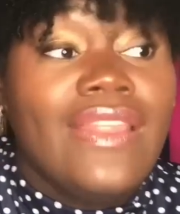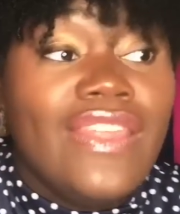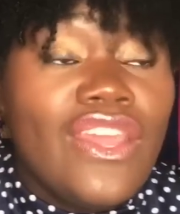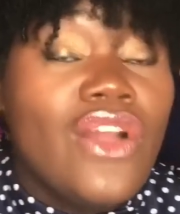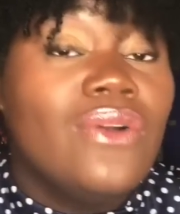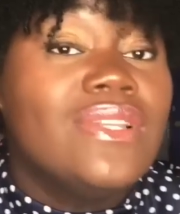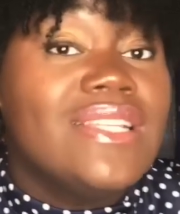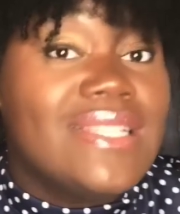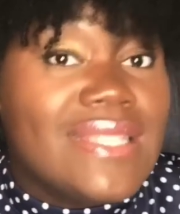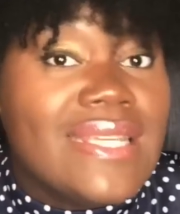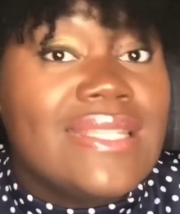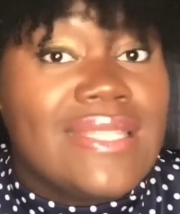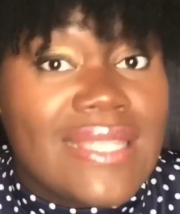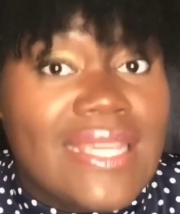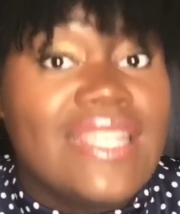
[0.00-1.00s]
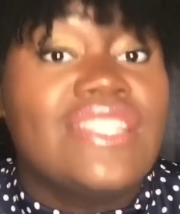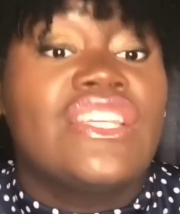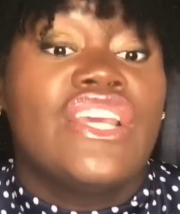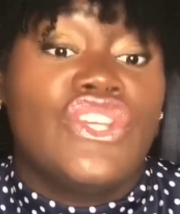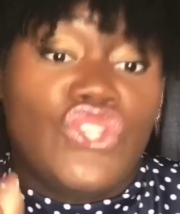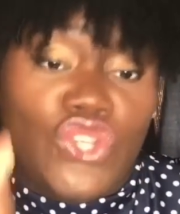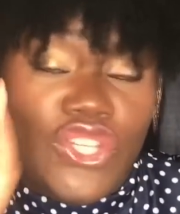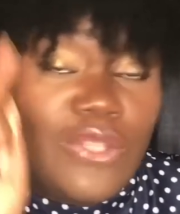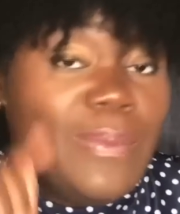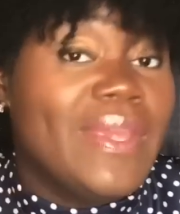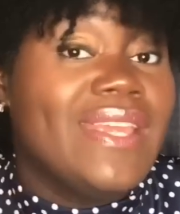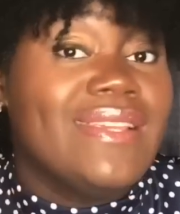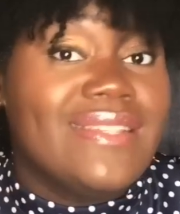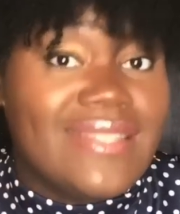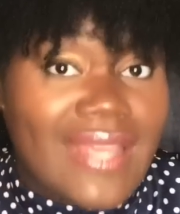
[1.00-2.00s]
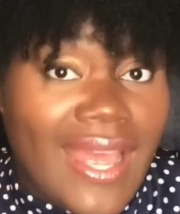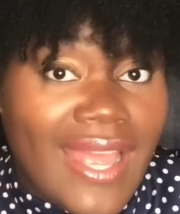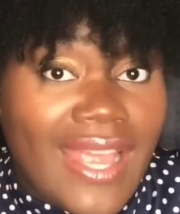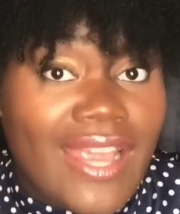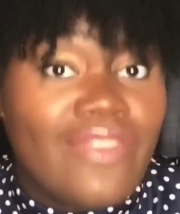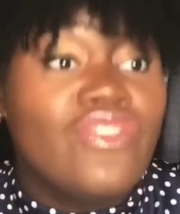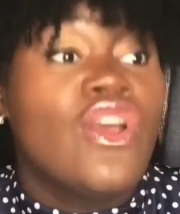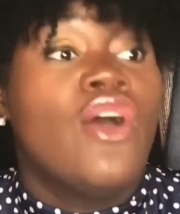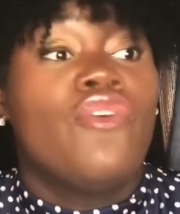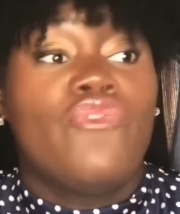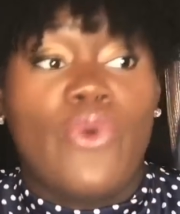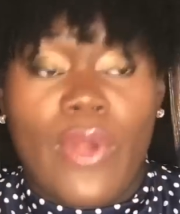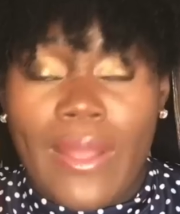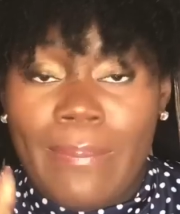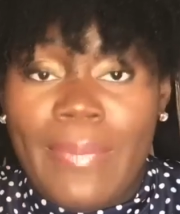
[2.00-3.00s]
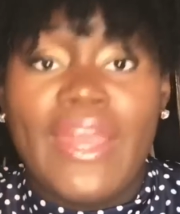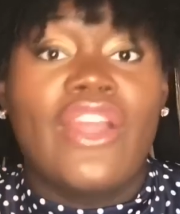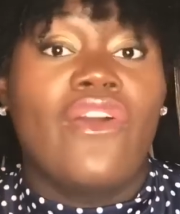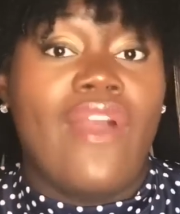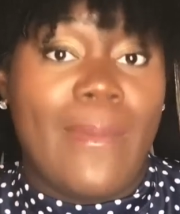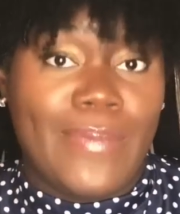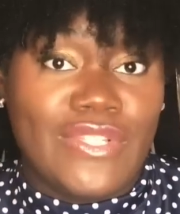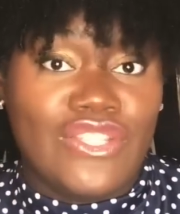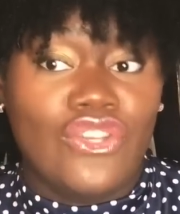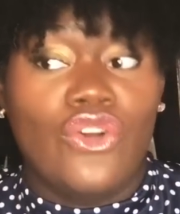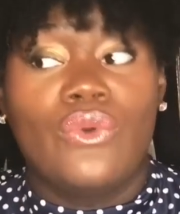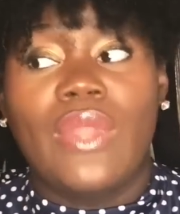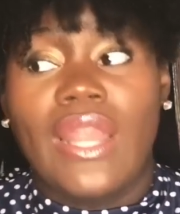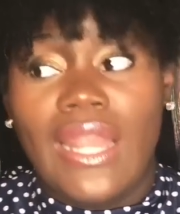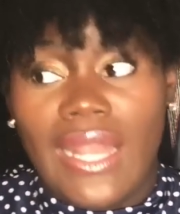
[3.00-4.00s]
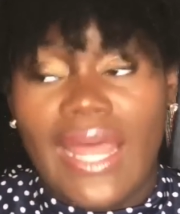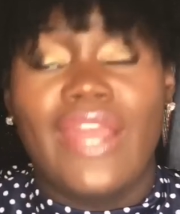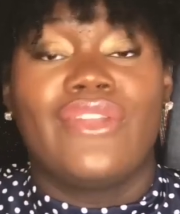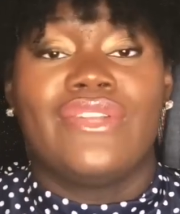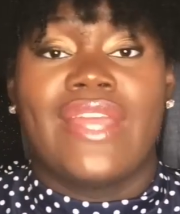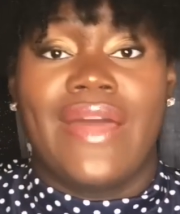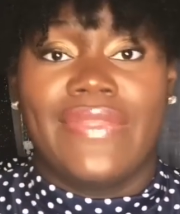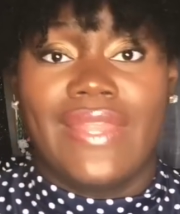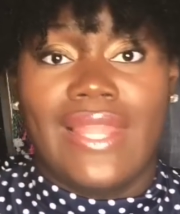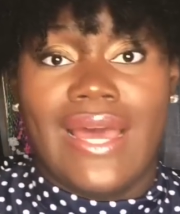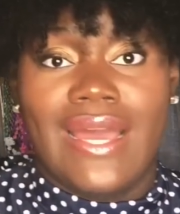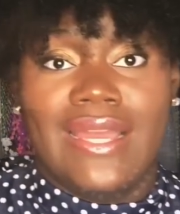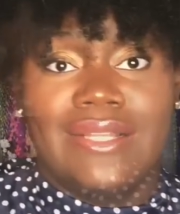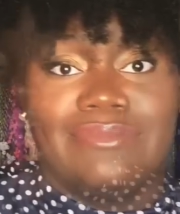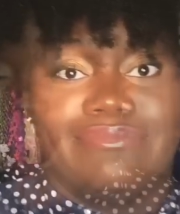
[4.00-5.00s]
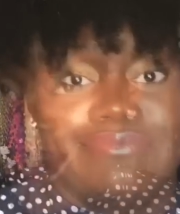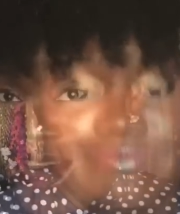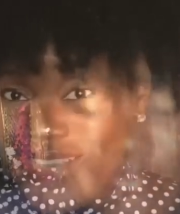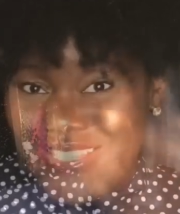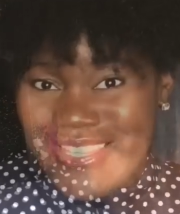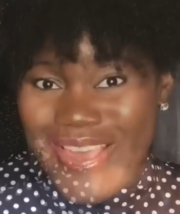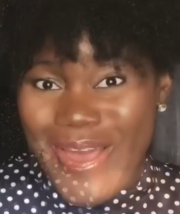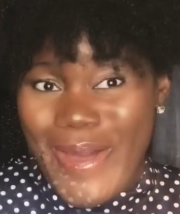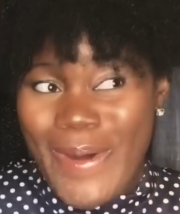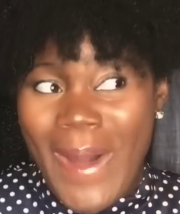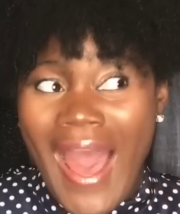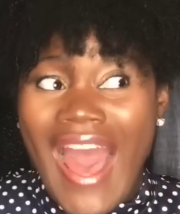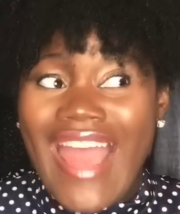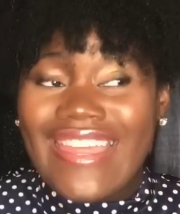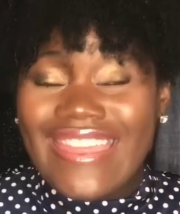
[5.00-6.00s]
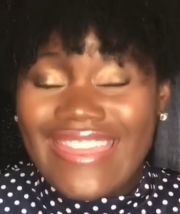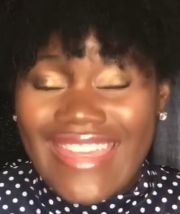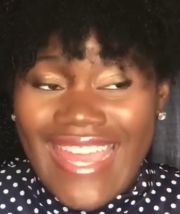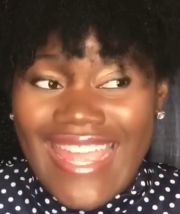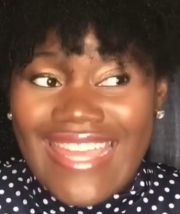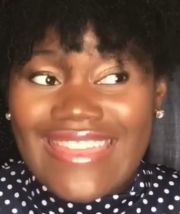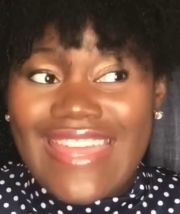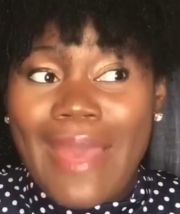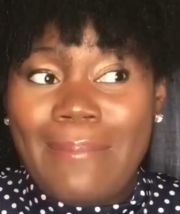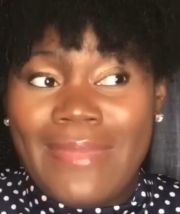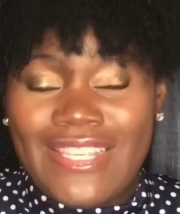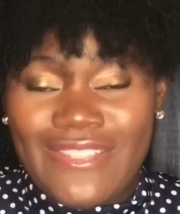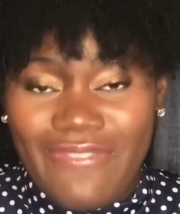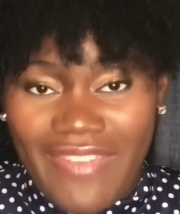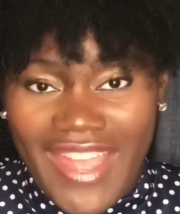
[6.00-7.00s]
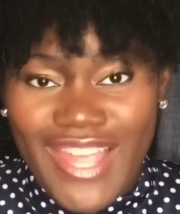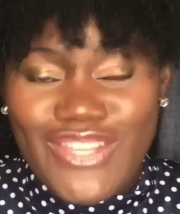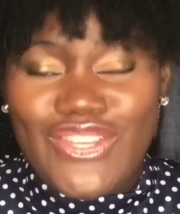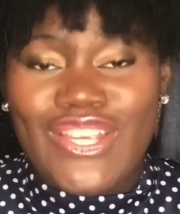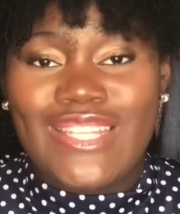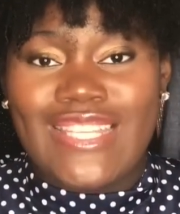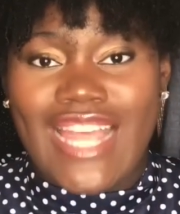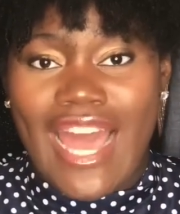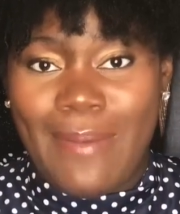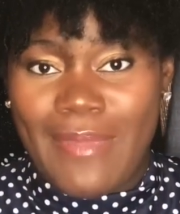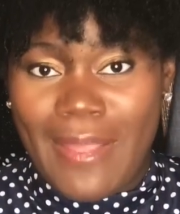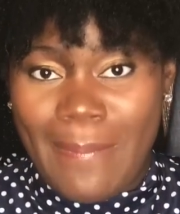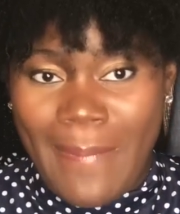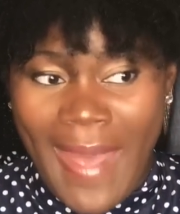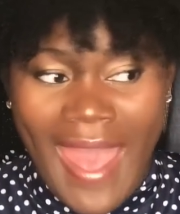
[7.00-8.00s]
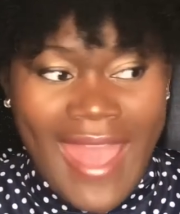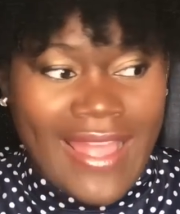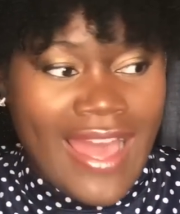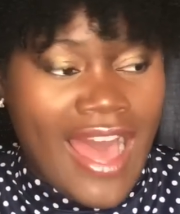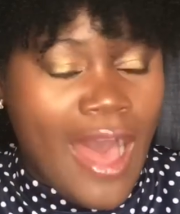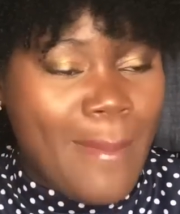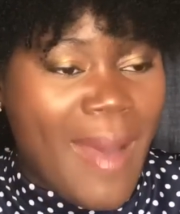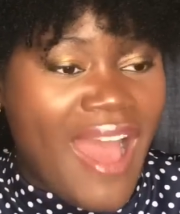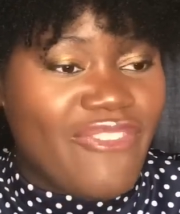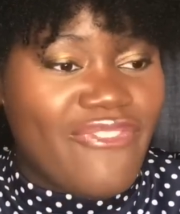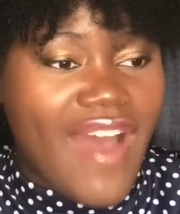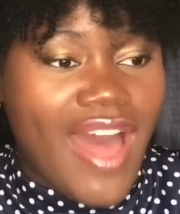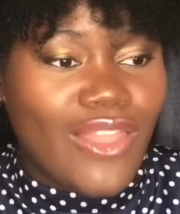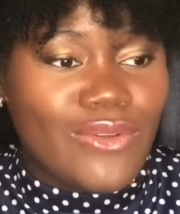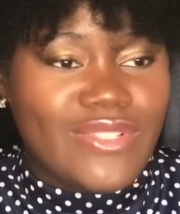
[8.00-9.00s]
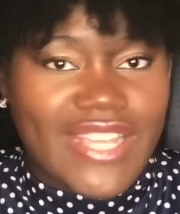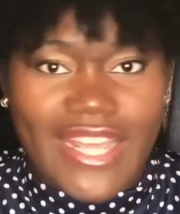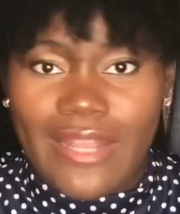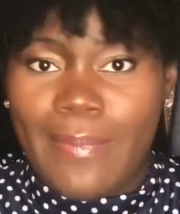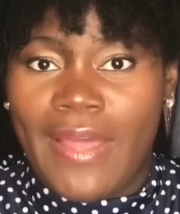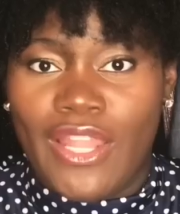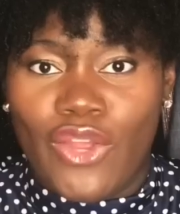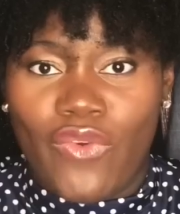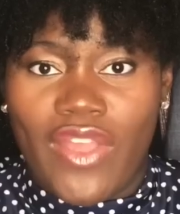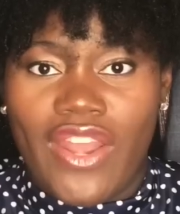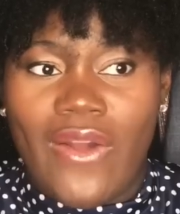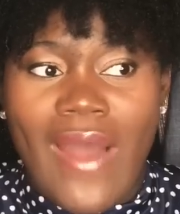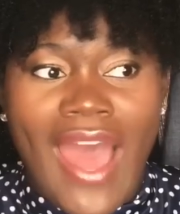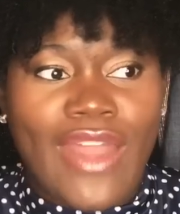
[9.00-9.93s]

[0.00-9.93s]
The only sense is she's being saved for a bigger episode later down the line. Also, I think that Miss Vanji is coming back. I follow Danny Pellegrino.